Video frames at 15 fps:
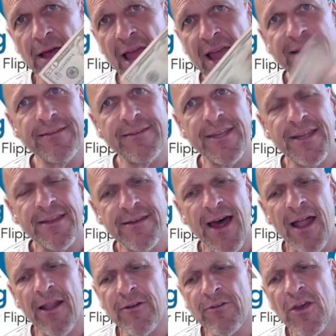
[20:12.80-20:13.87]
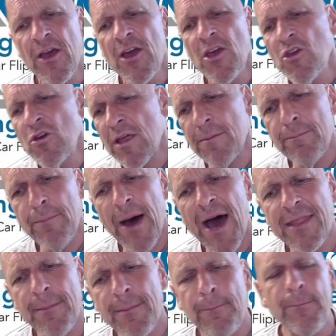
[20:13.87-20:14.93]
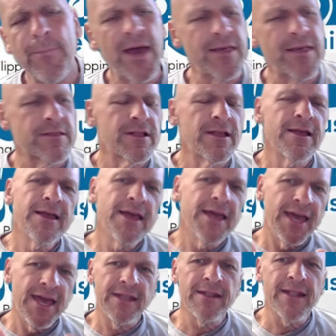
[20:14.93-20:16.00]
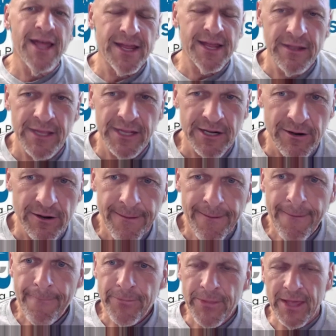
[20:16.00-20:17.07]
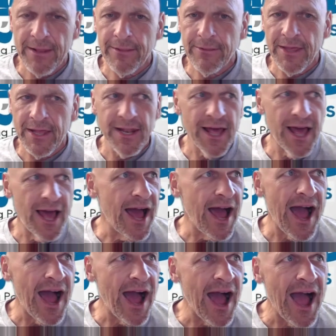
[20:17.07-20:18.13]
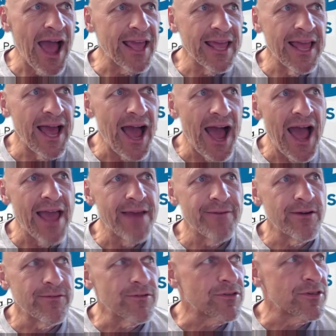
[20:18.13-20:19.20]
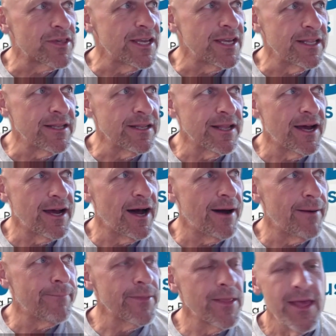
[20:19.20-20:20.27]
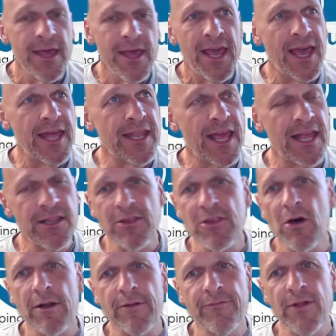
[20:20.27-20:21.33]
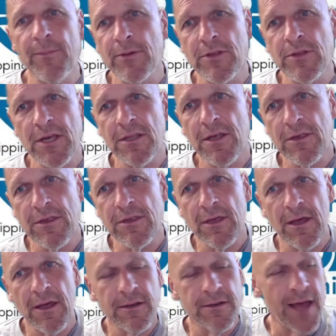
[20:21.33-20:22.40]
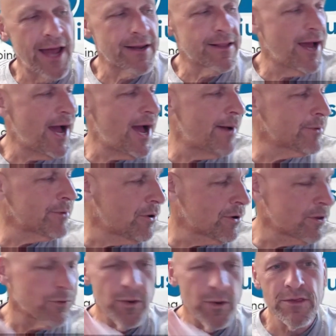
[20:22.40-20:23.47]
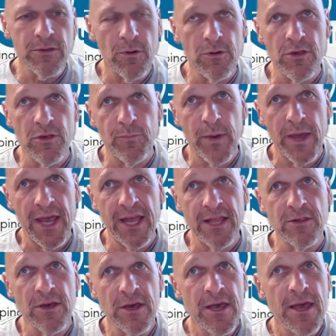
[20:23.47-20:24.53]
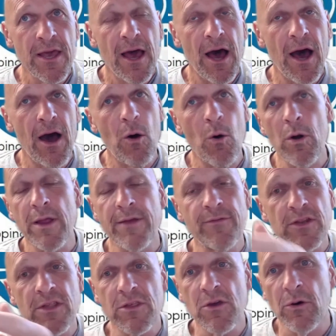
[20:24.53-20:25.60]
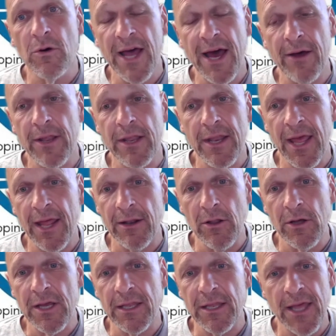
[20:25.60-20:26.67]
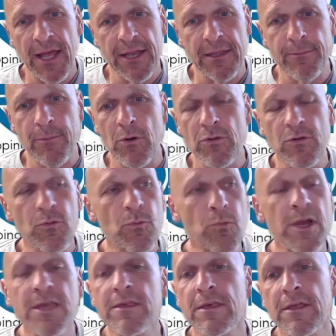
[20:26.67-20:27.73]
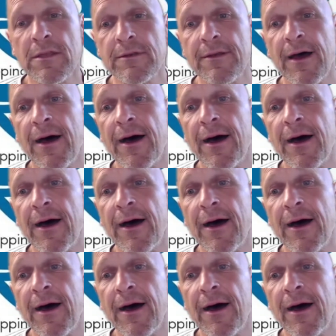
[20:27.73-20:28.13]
$18. You can buy the best headlight cleaner that I have ever seen. And just go to flippinggenius.com, go to the resources page, or even just go down and look at the most recent